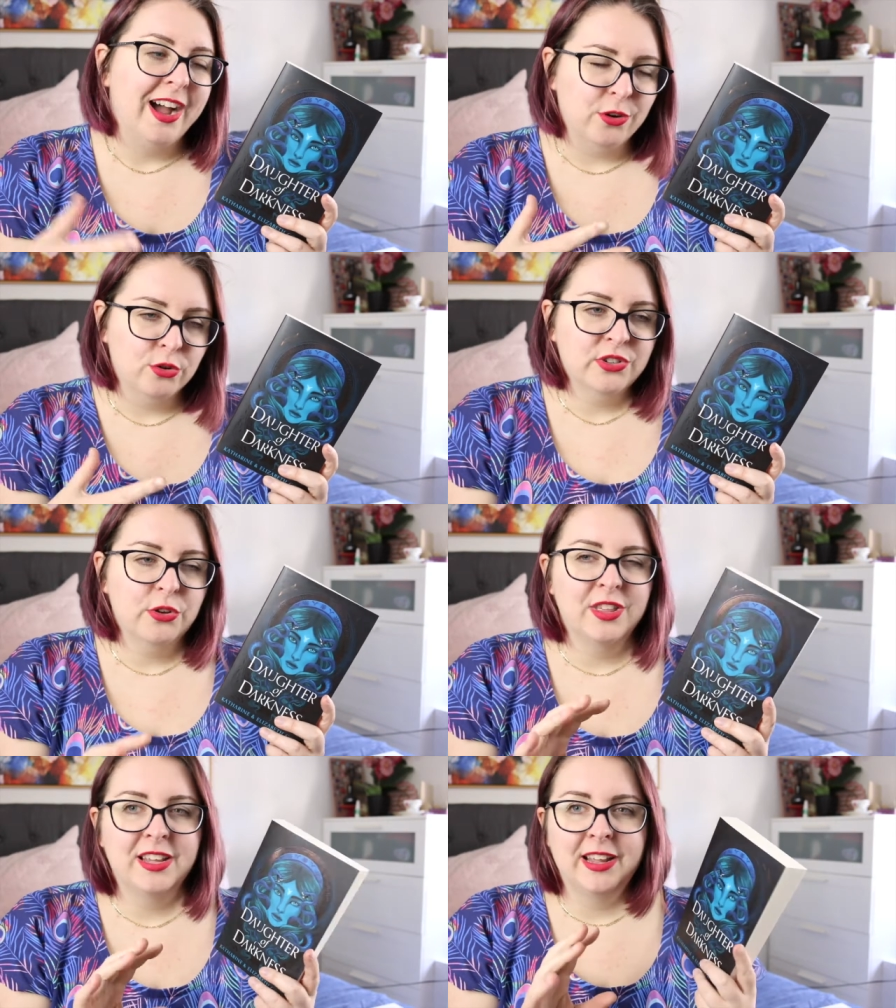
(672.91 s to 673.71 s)
I also
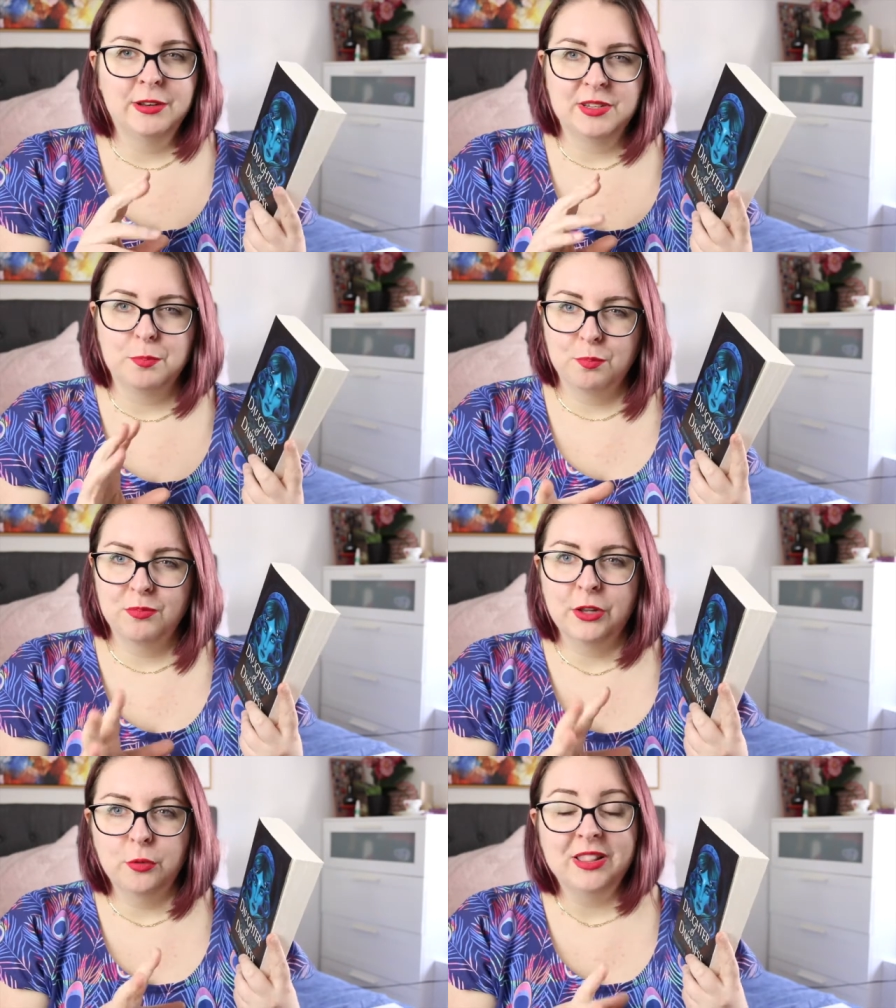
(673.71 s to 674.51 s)
think it's a
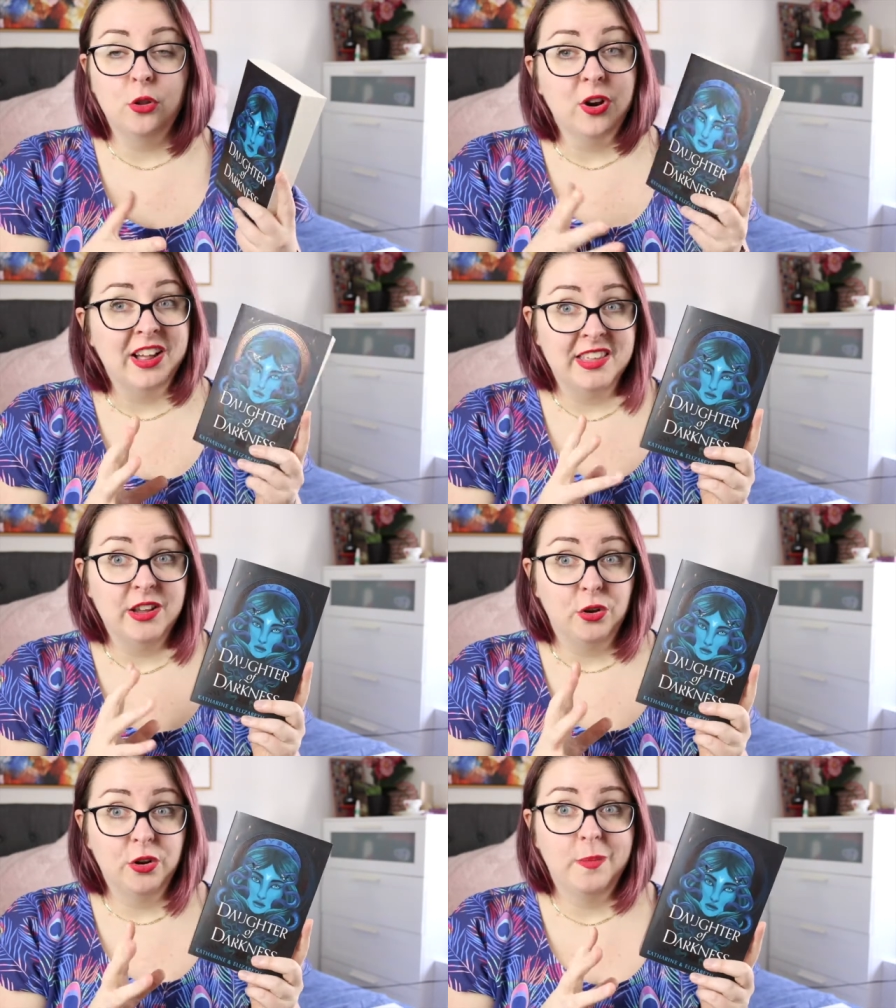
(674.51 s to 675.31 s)
little bit long. I think
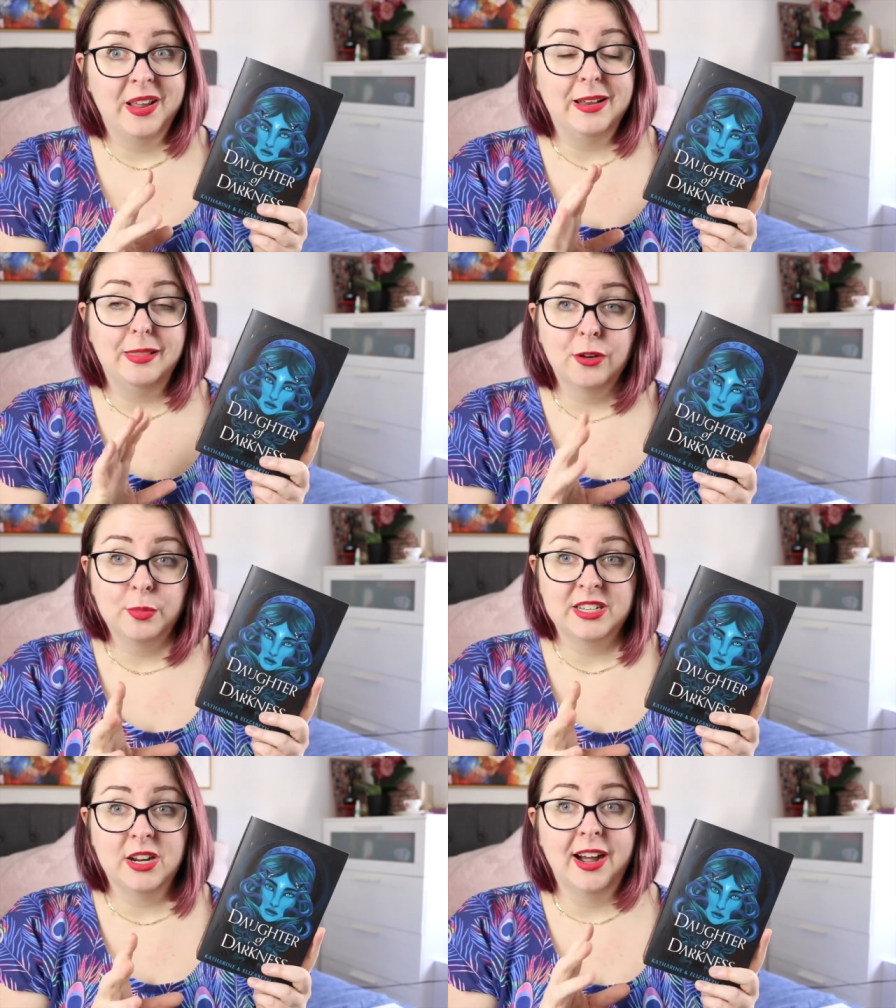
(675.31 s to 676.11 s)
it could have been a little
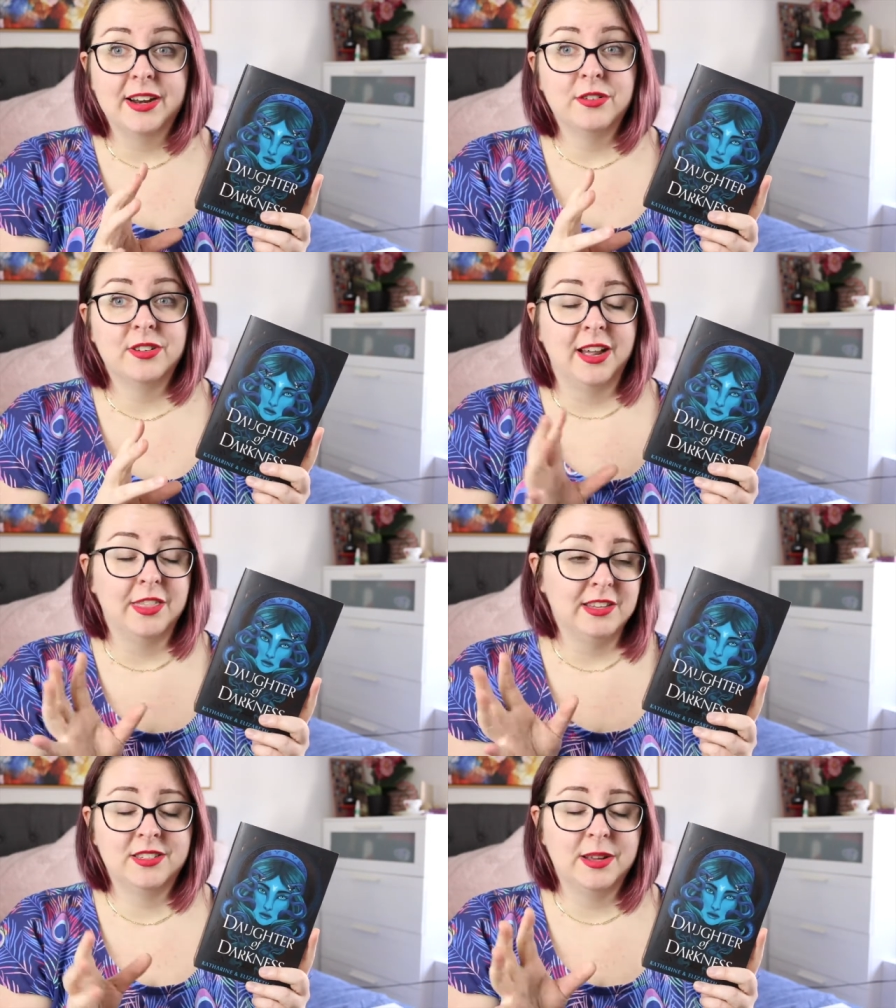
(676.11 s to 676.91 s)
bit tighter. I
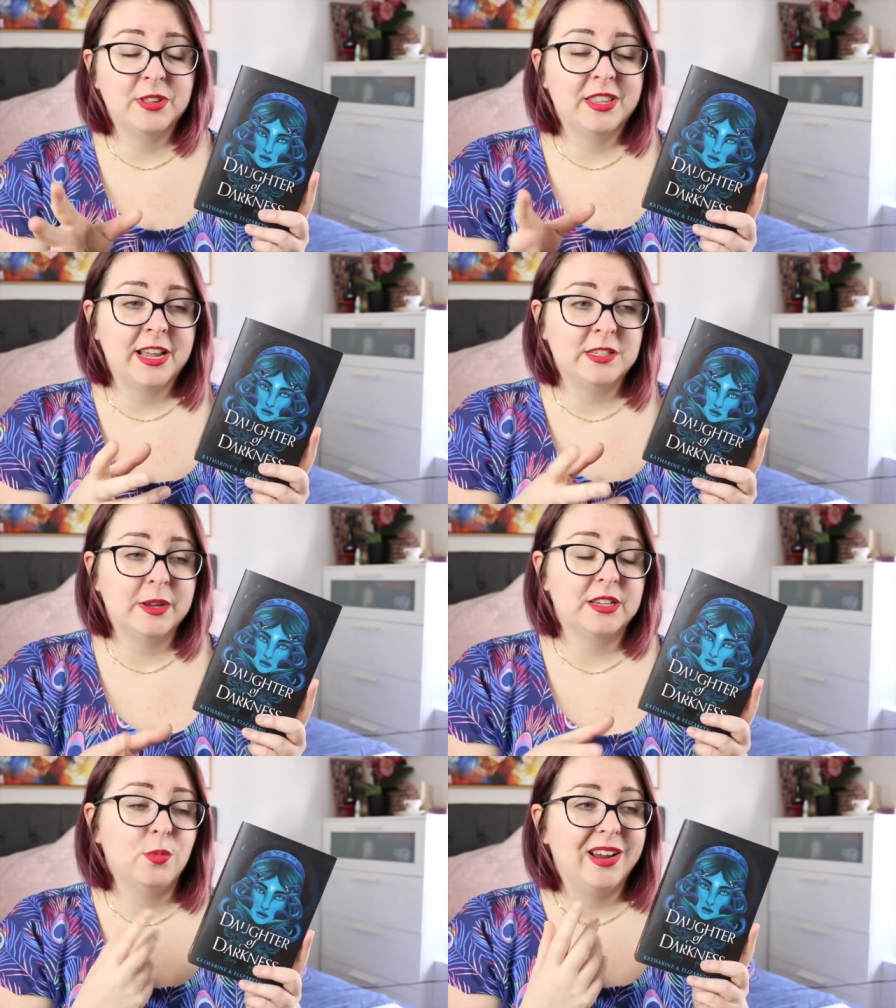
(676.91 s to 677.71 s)
think some of the
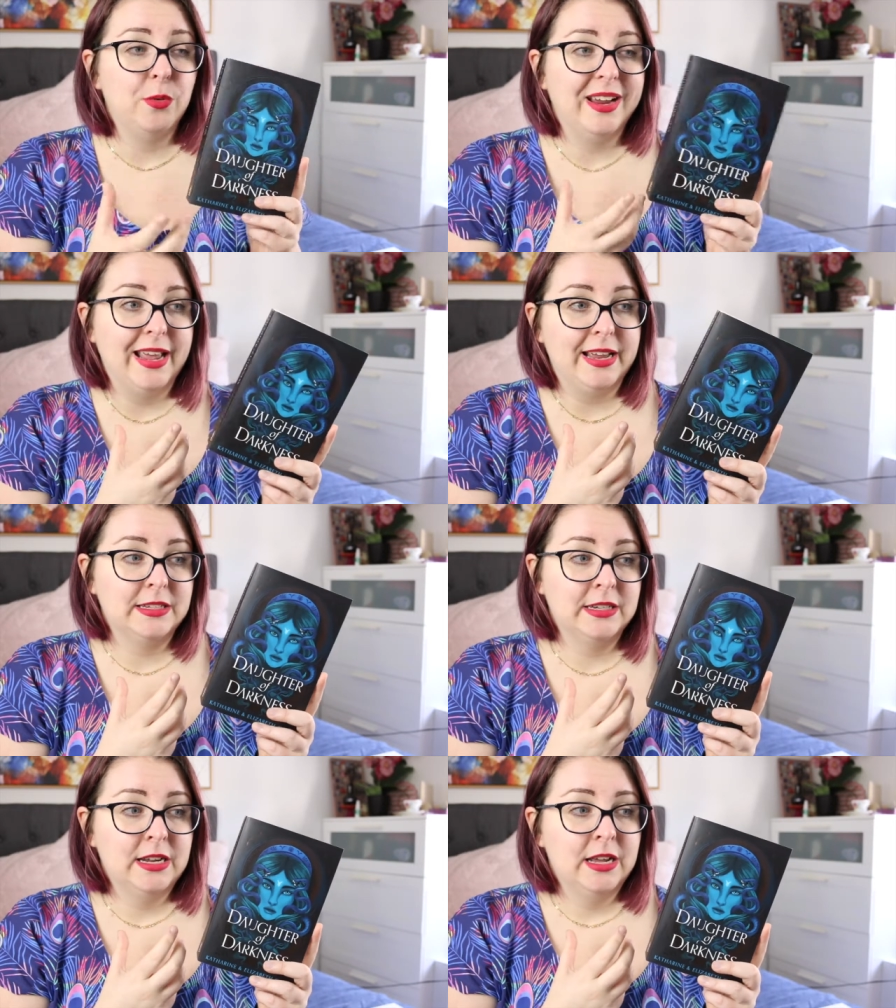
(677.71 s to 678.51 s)
aspects where we
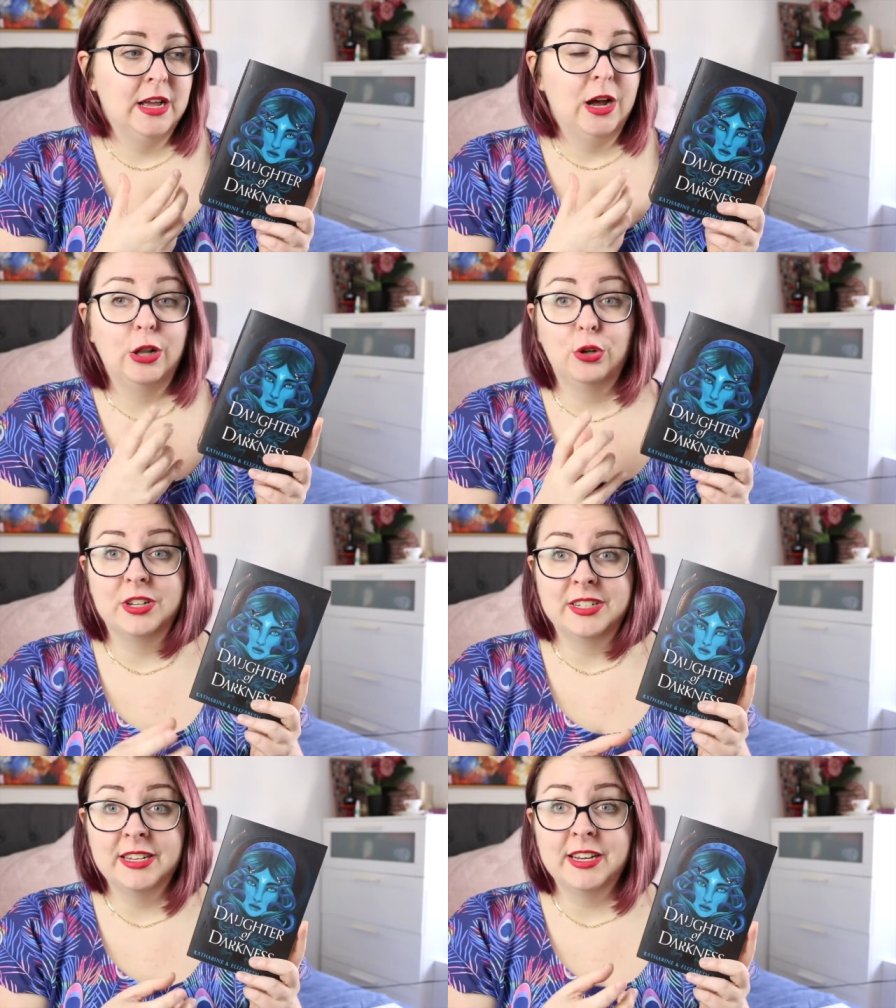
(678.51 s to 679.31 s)
get a lot
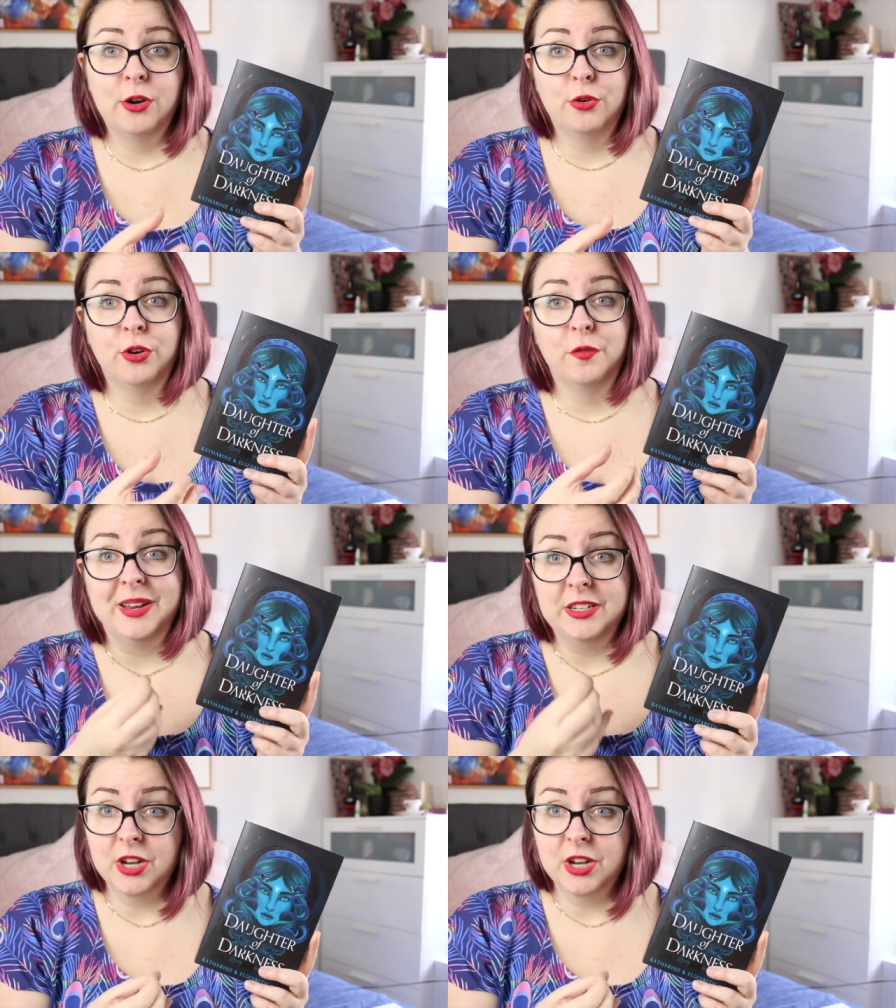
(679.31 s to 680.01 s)
of detail could have been